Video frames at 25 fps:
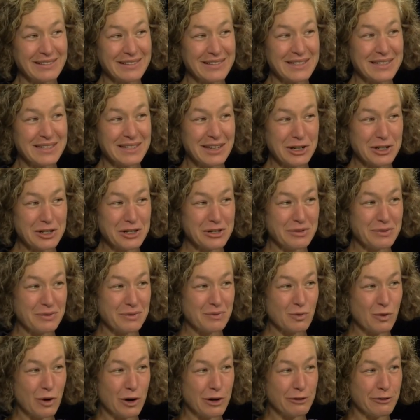such a
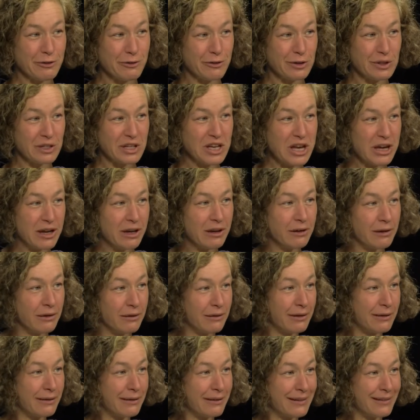wonderful league.
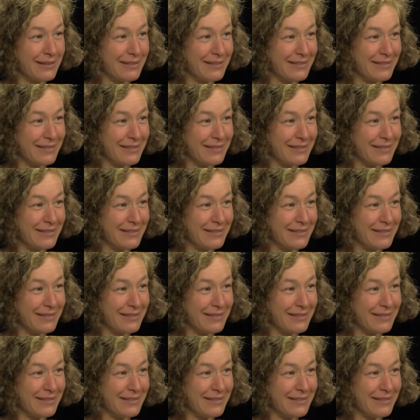Okay.